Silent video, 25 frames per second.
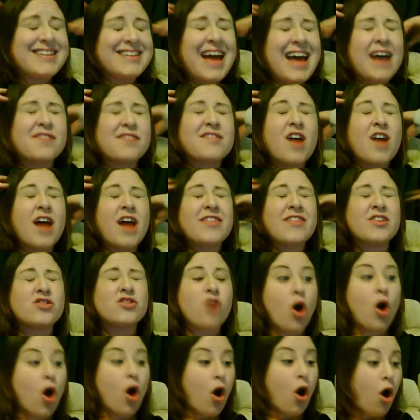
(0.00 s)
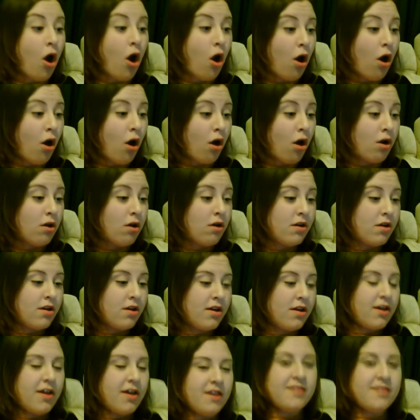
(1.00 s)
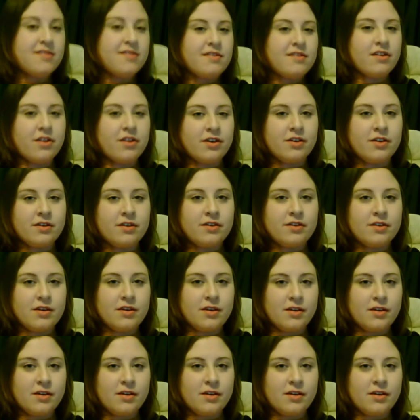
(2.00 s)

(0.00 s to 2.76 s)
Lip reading: outside the door? So,